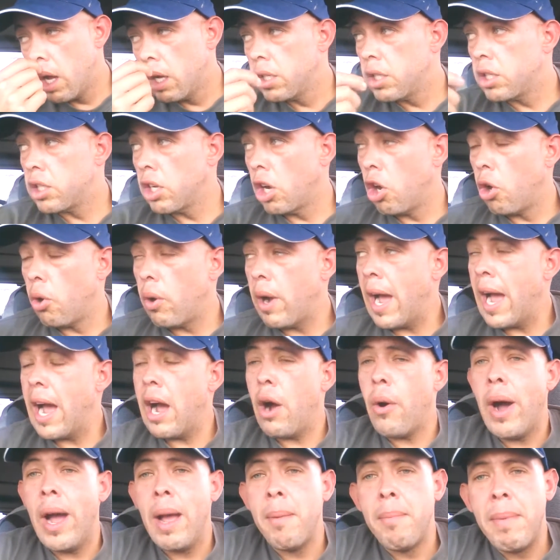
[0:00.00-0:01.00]
So,
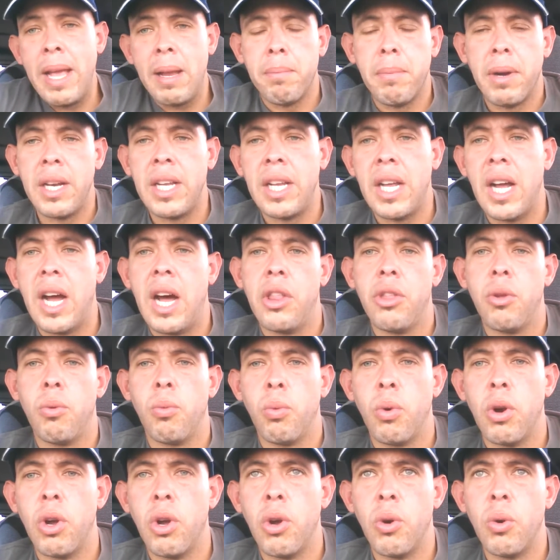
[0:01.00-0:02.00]
how I make money on the
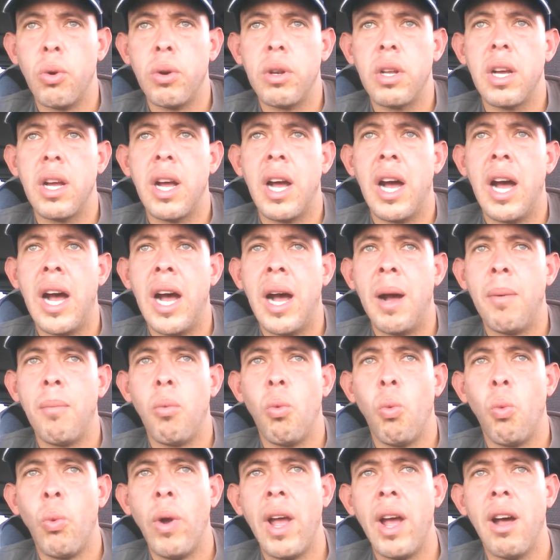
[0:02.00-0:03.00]
road. Um,
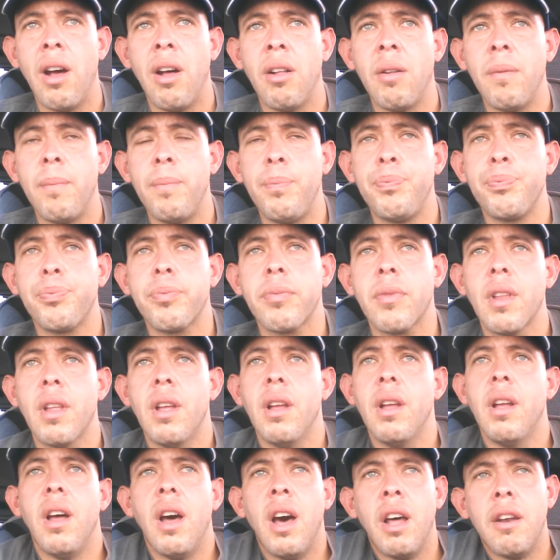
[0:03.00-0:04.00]
well,
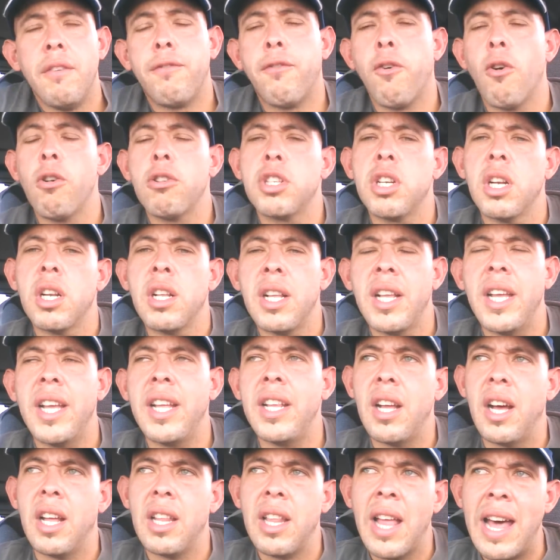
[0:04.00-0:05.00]

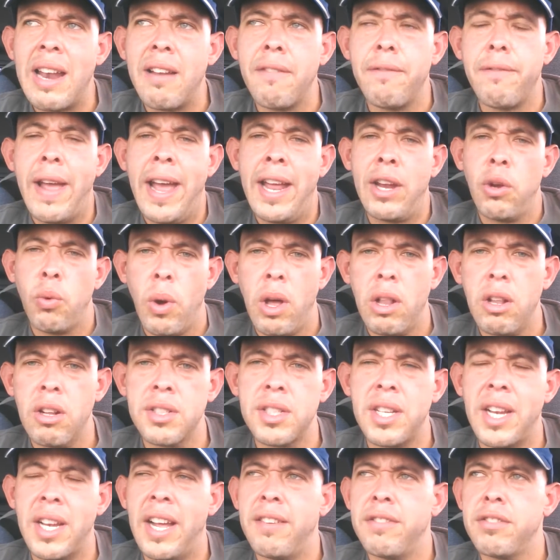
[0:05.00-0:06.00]
Unfortunately, a lot of van
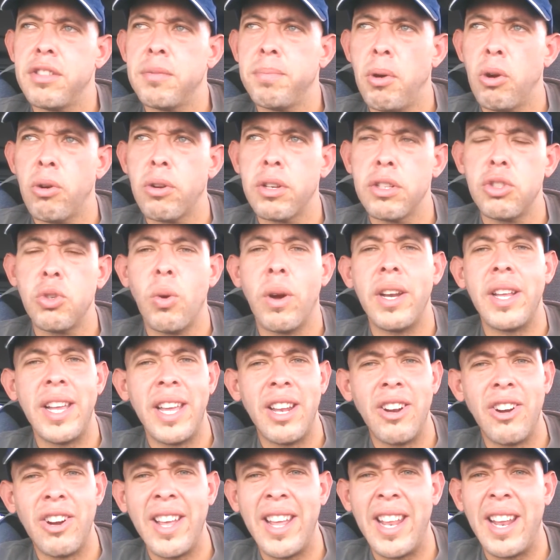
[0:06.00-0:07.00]
dwellers that I've spoken to on the
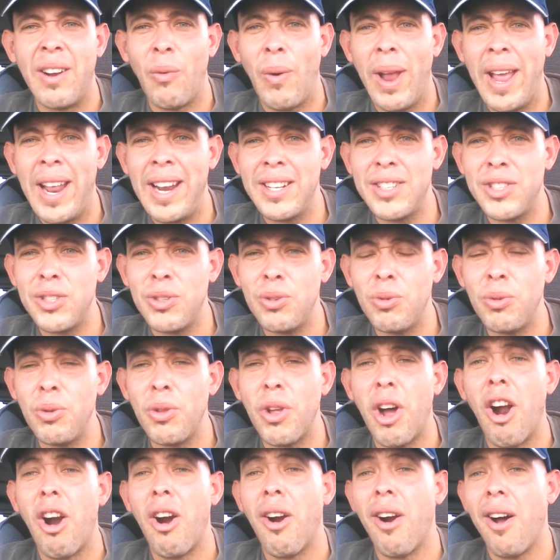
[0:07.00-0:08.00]
internet and ran into
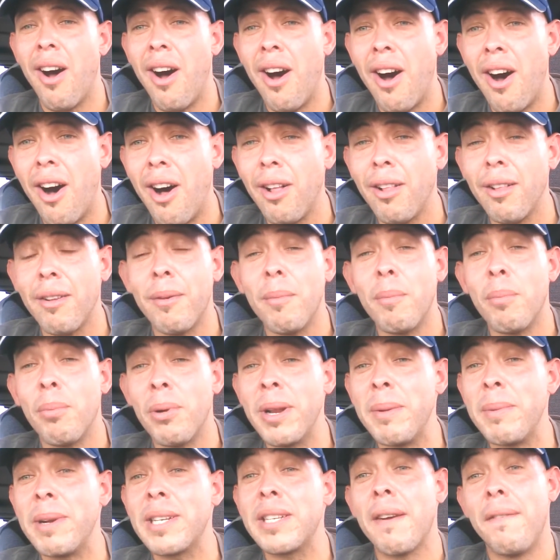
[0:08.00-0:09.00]
are all
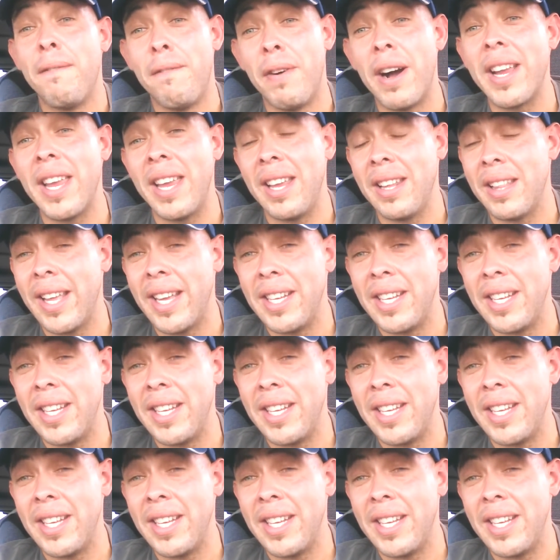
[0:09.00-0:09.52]
pretty much fucking